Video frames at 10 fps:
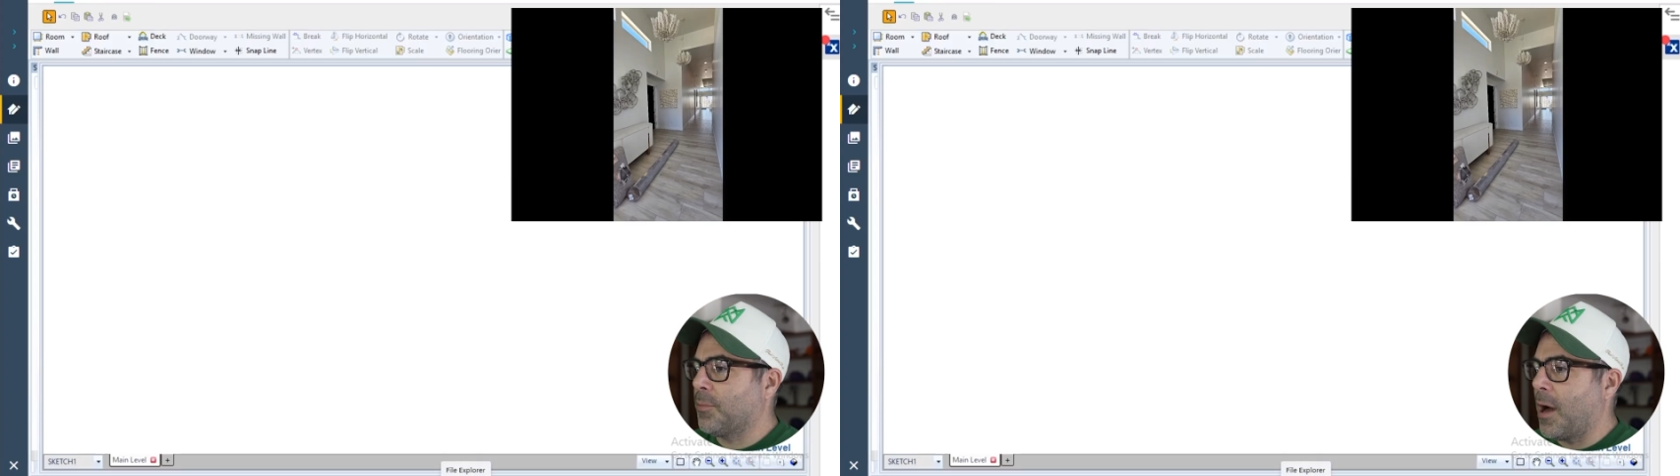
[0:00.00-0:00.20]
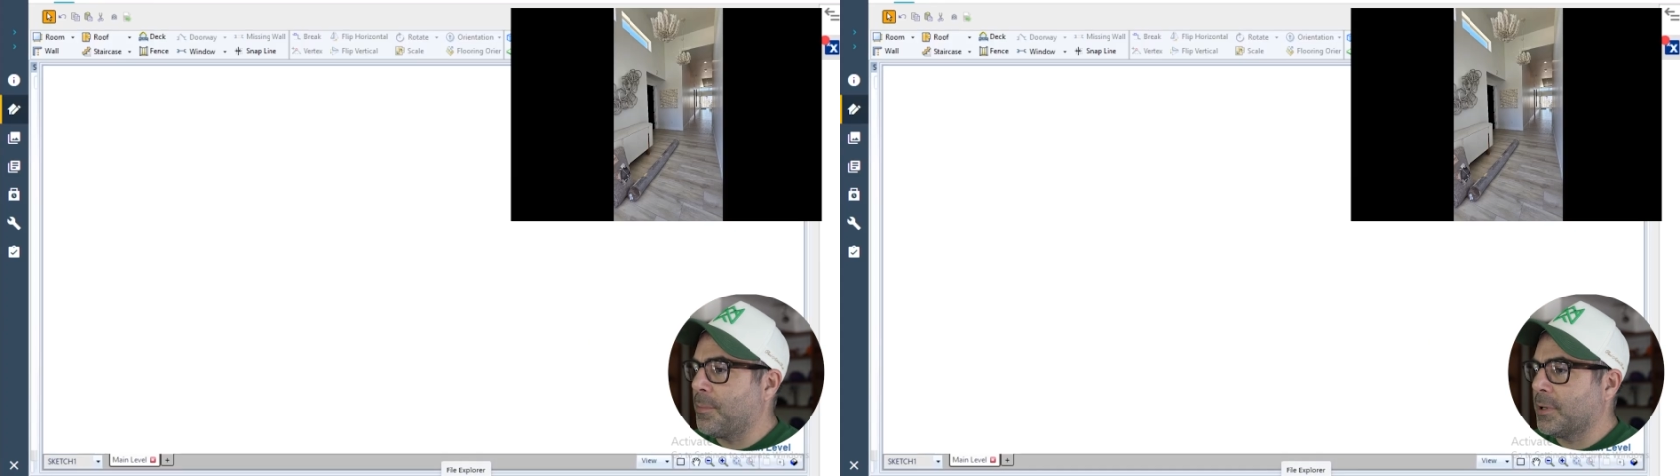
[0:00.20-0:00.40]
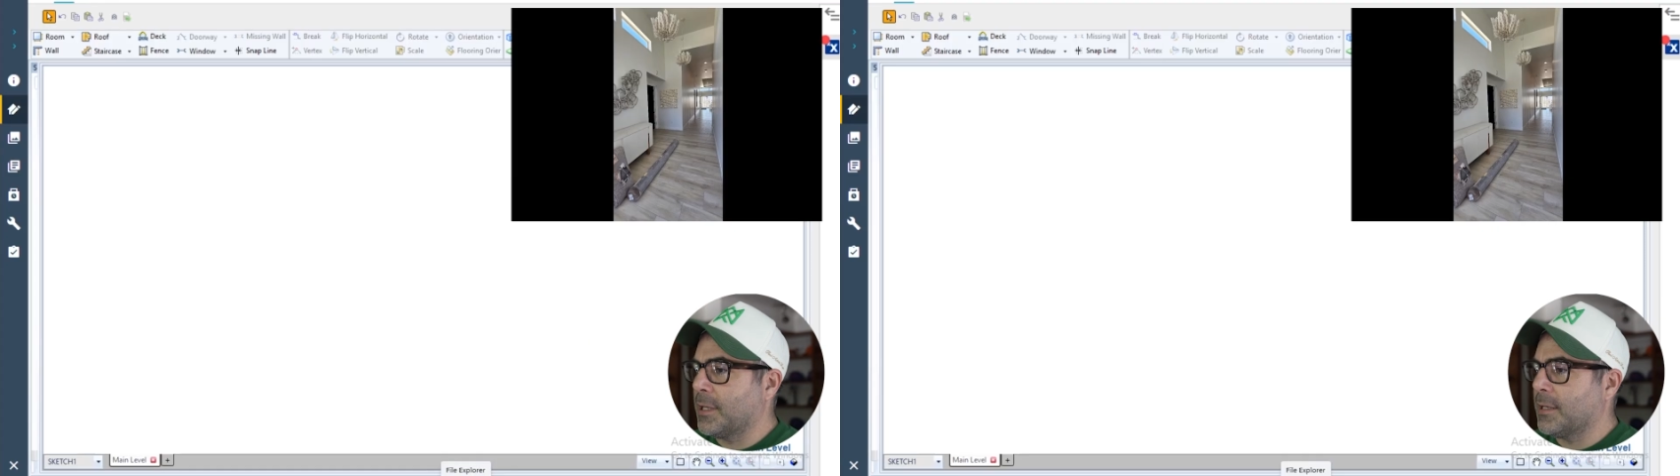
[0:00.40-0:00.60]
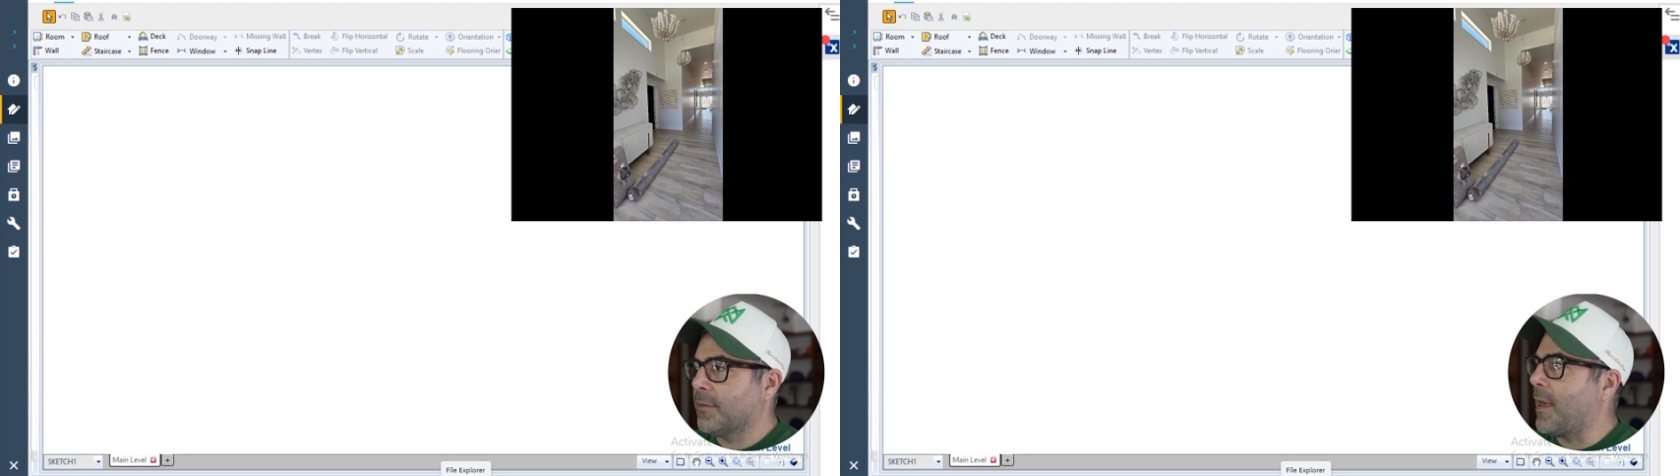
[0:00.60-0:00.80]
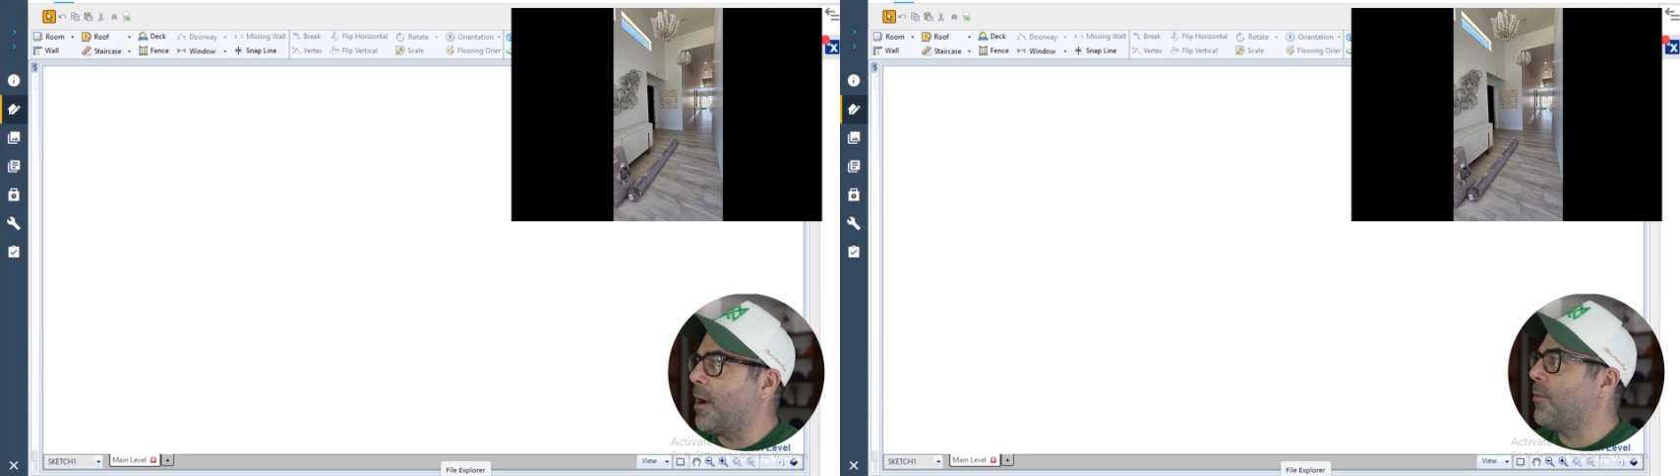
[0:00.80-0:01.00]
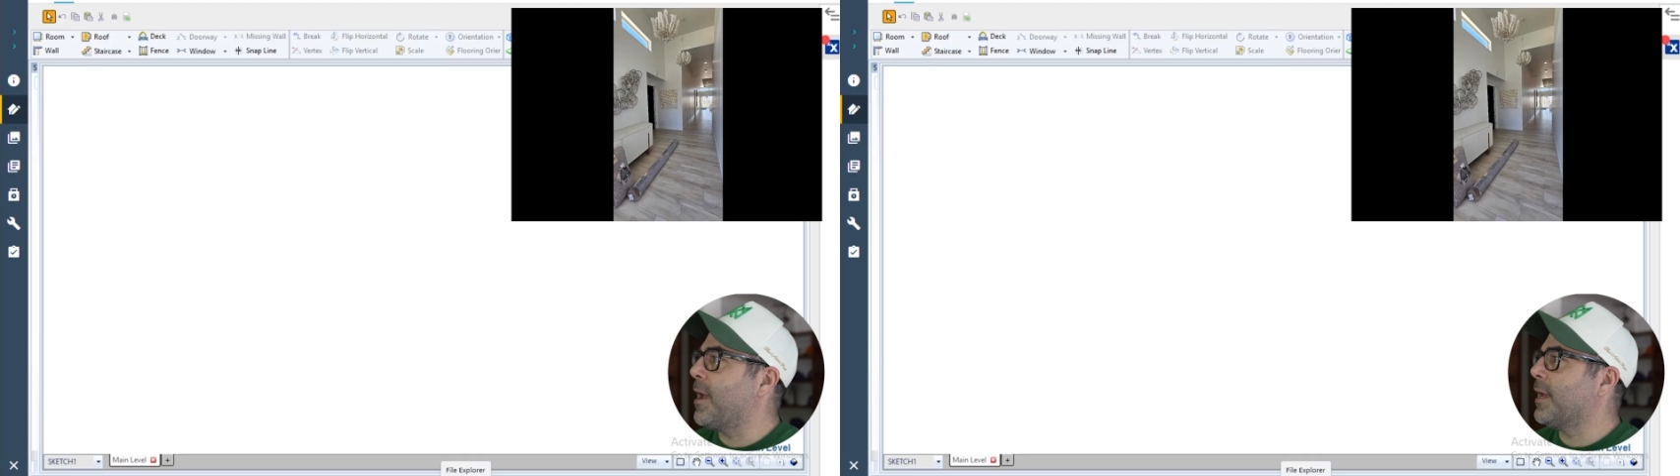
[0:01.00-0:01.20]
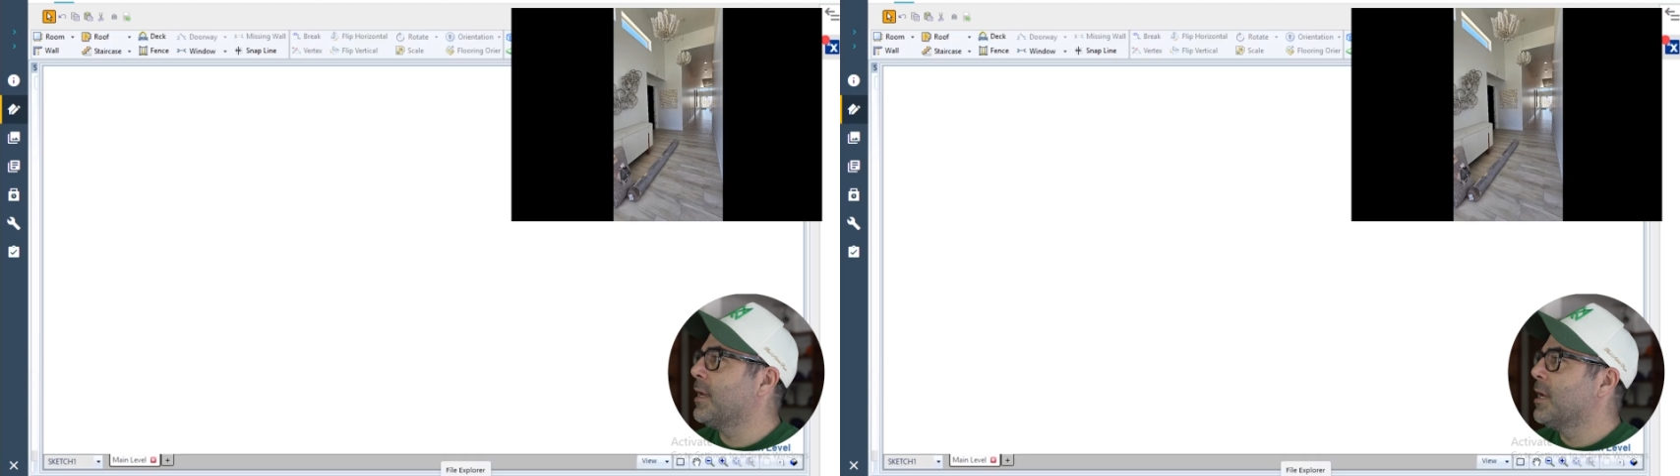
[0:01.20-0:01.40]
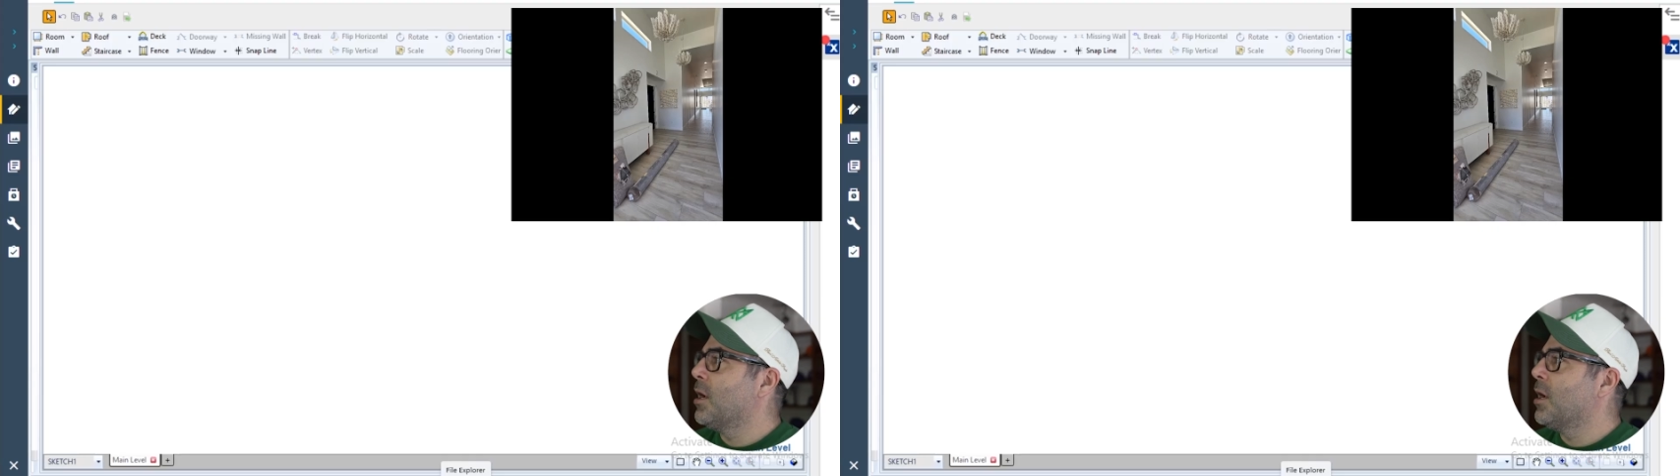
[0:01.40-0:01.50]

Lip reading: property that way.